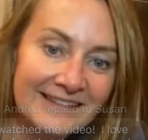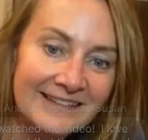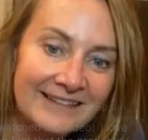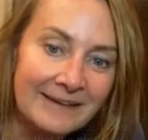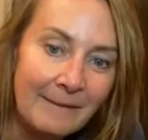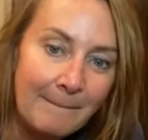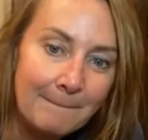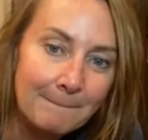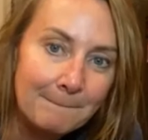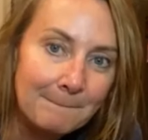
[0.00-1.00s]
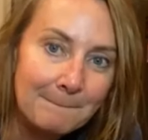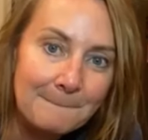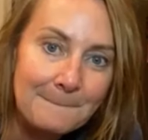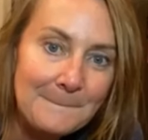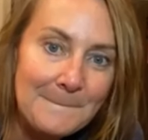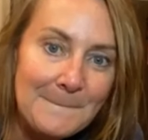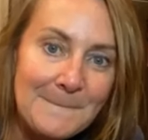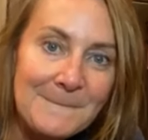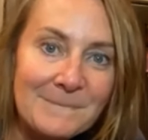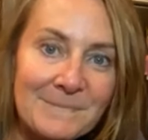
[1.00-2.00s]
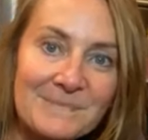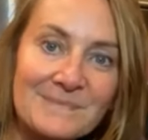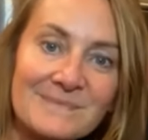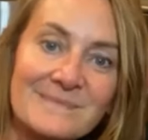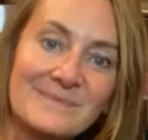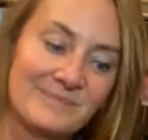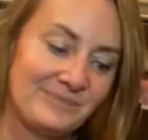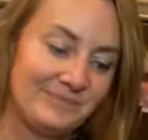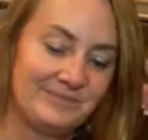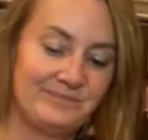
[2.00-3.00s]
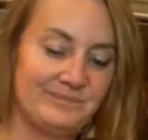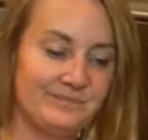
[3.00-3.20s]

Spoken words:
[no speech]